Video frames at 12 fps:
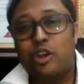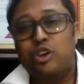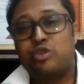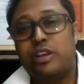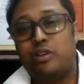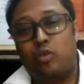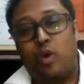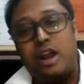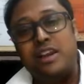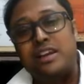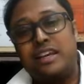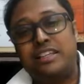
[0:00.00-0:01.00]
So in
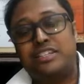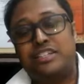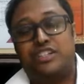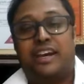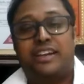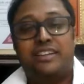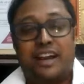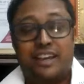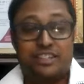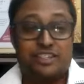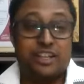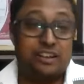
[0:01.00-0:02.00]
one incident, I
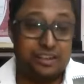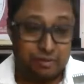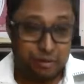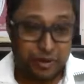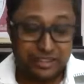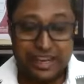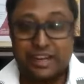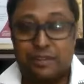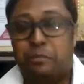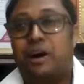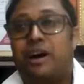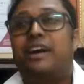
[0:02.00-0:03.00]
still remember
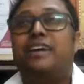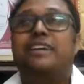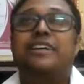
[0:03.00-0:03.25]
that part.